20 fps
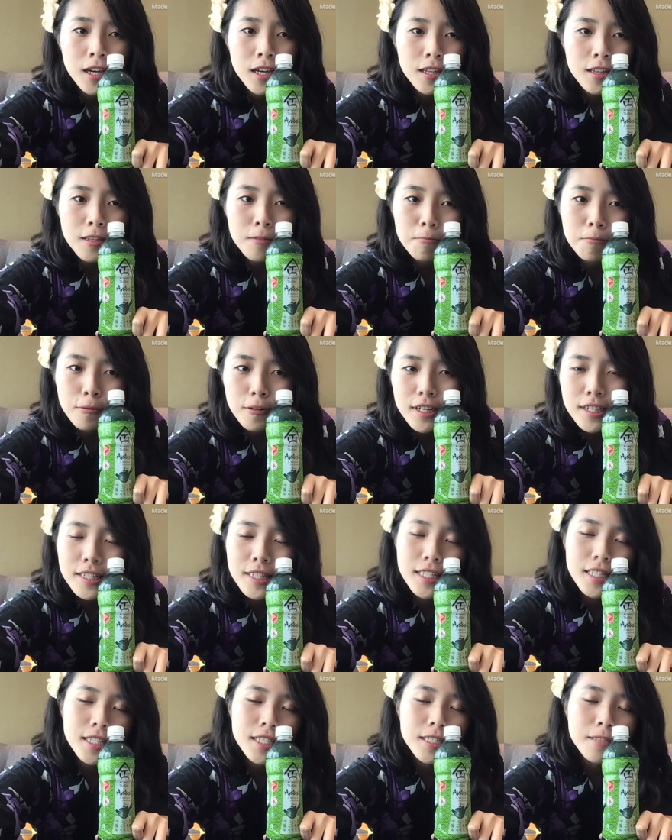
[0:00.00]
The
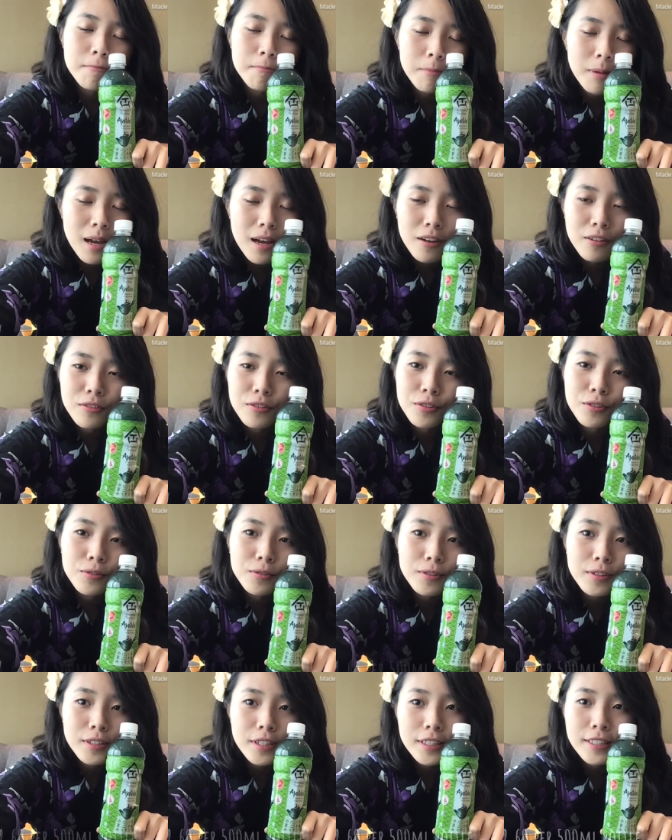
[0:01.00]
price is about
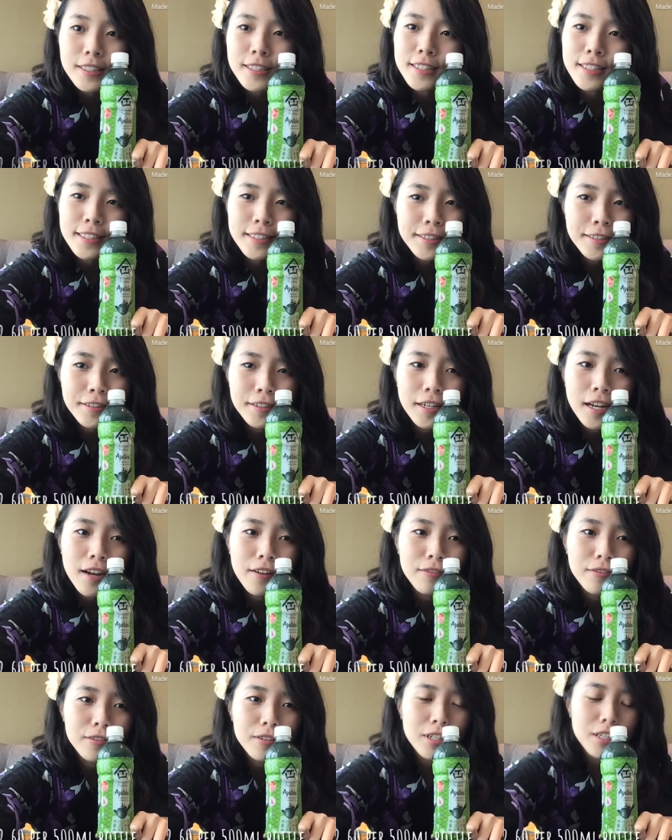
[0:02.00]
$260 on
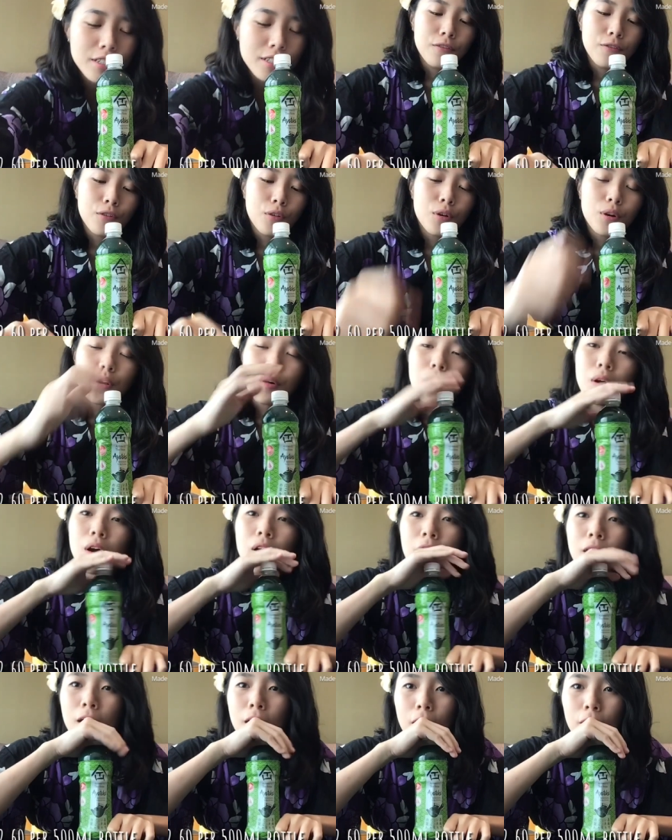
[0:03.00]
average for
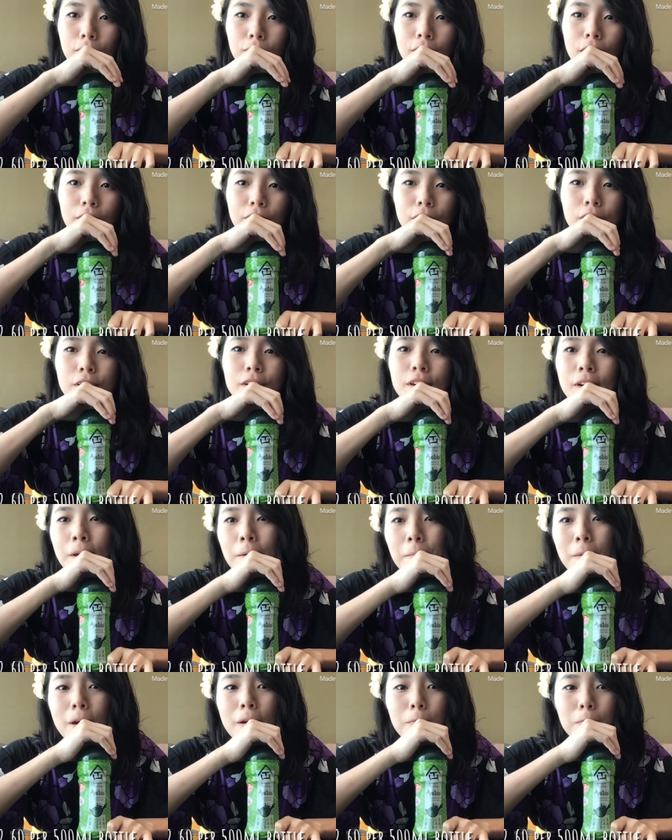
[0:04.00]
a
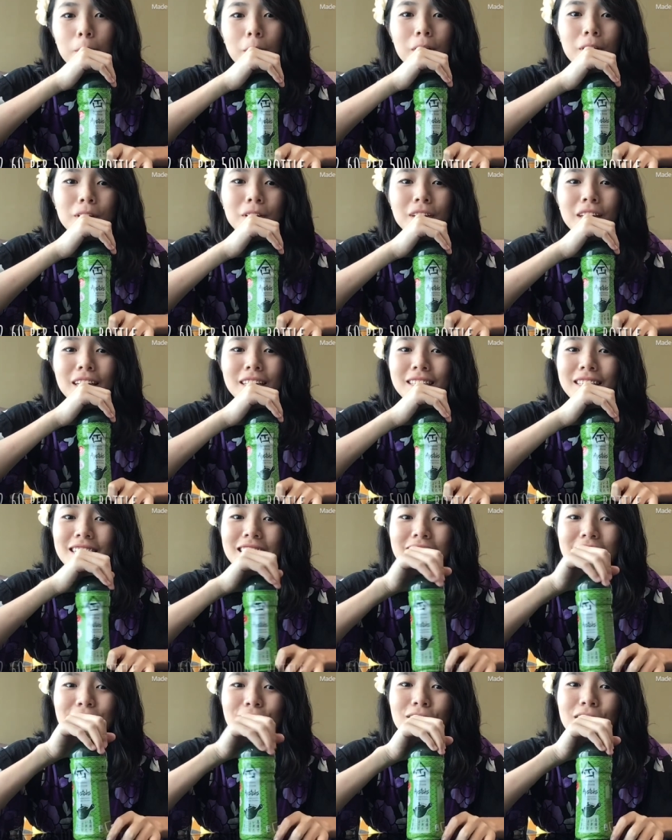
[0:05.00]
500ml bottle like
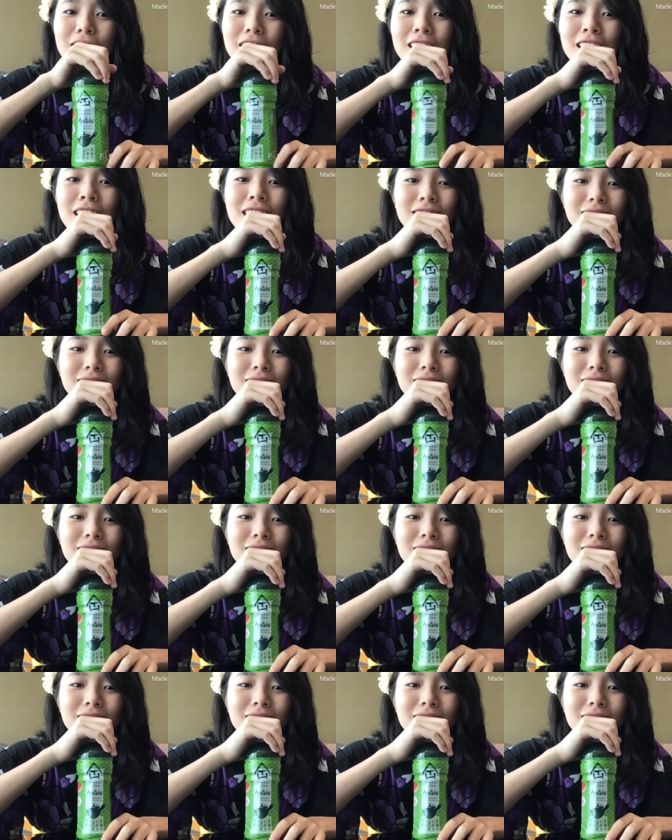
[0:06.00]
this one.